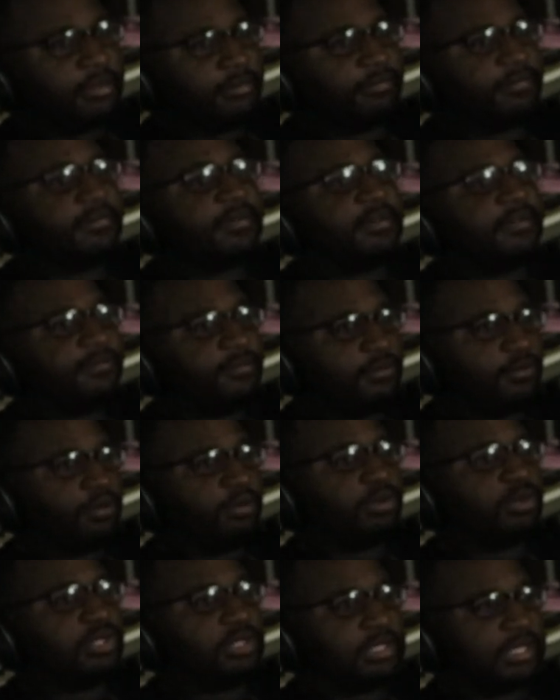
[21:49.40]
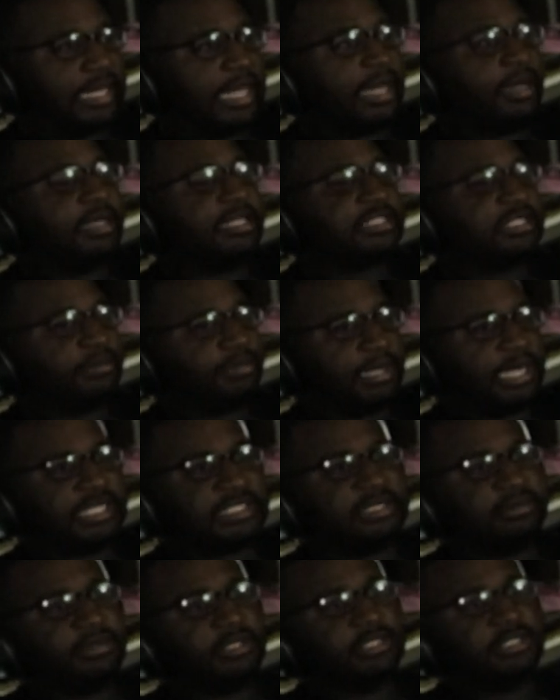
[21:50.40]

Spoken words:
Even if you pull out, it's a possibility